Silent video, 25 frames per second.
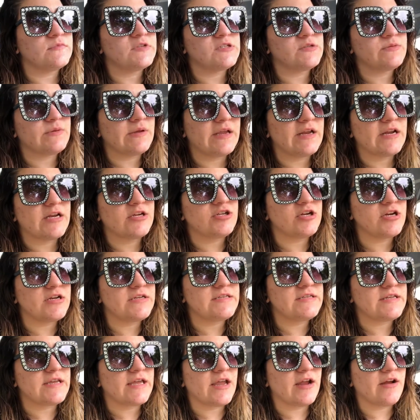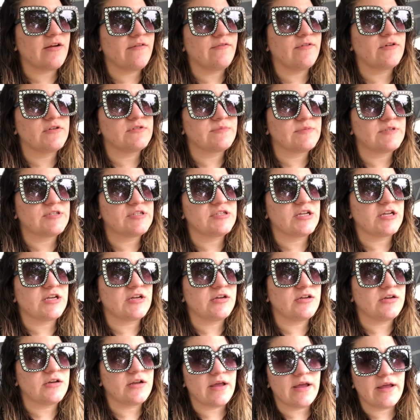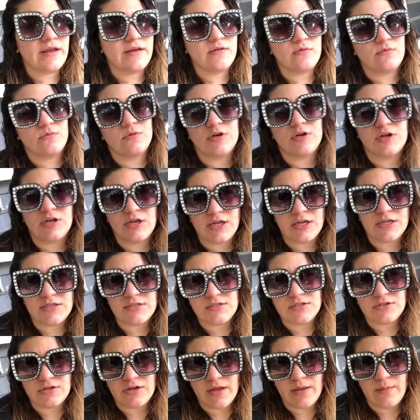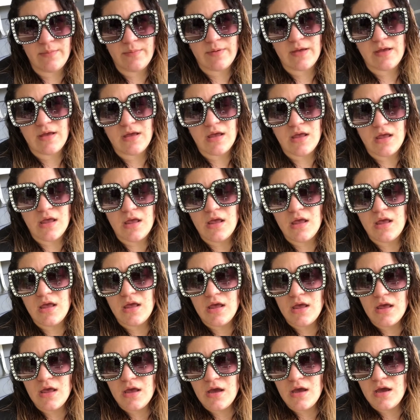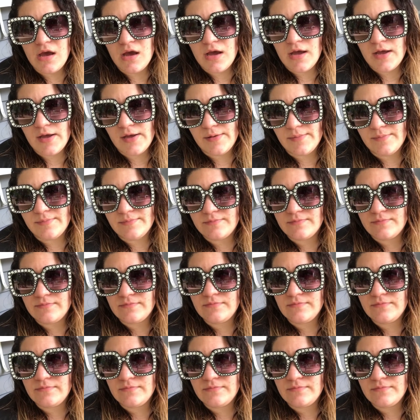this weekend I tried to take care of her as much as I could. I had to work yesterday, but um,